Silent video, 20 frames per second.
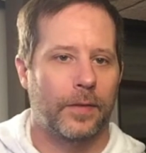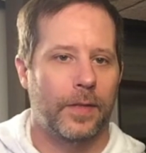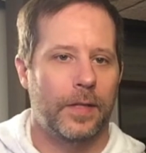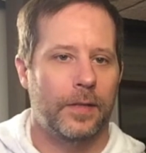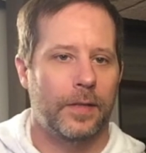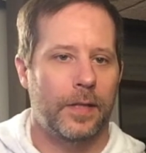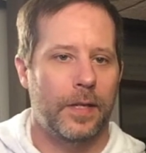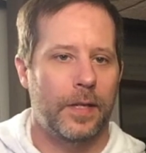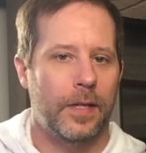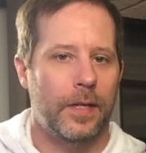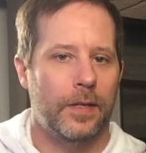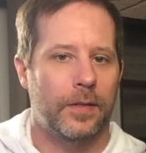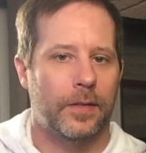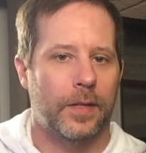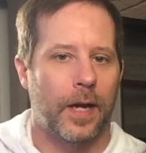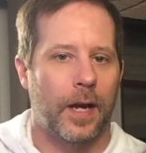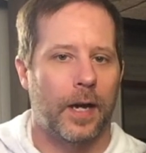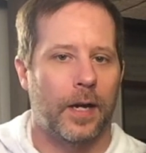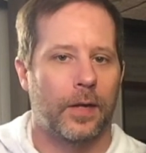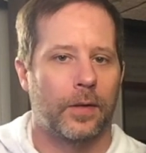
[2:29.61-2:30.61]
These E's
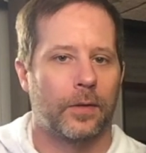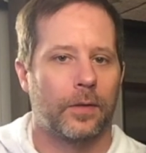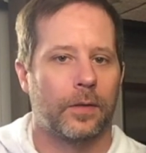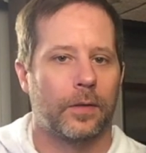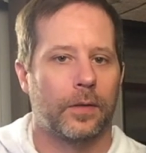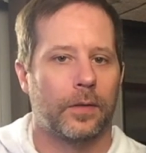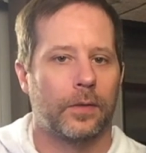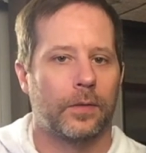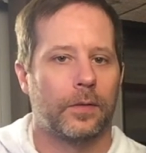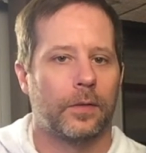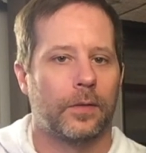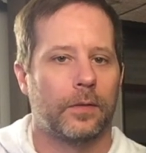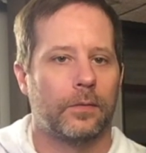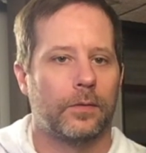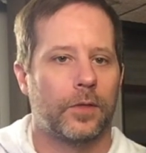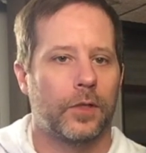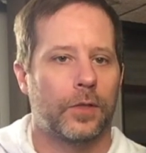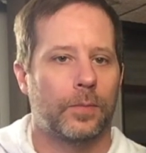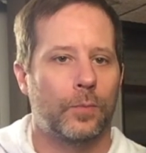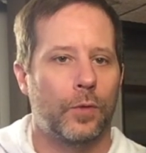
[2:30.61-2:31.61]
now
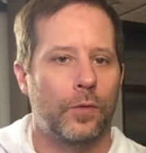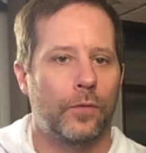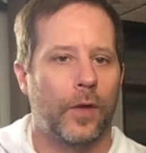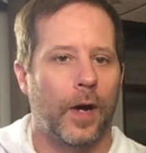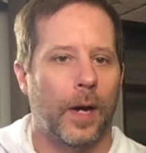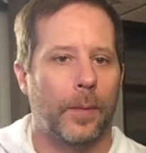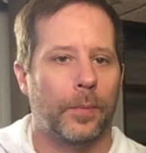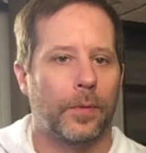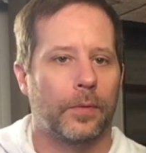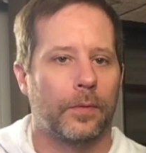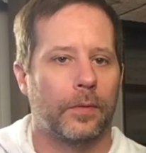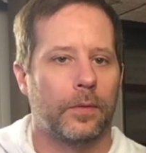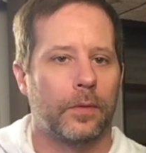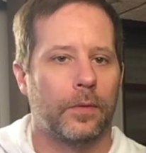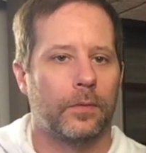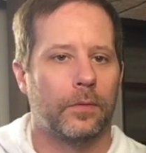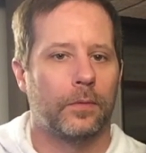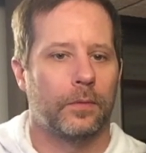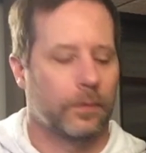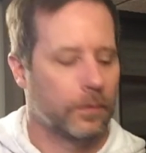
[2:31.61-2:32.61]
just move up,
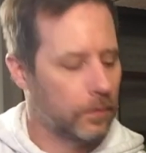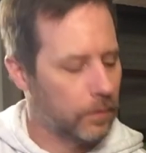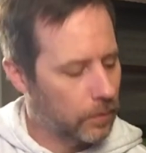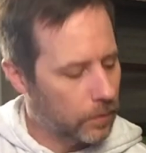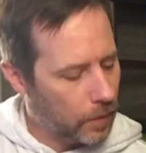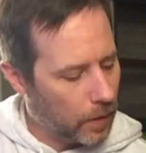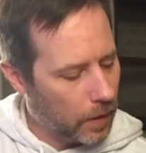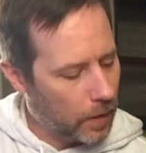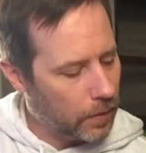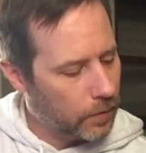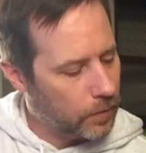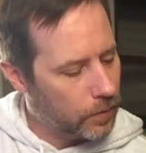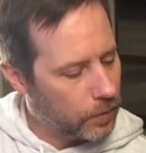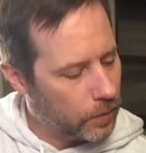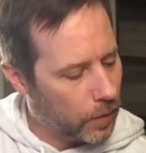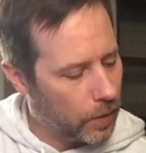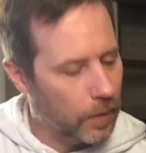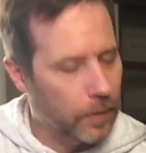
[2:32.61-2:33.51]
right? So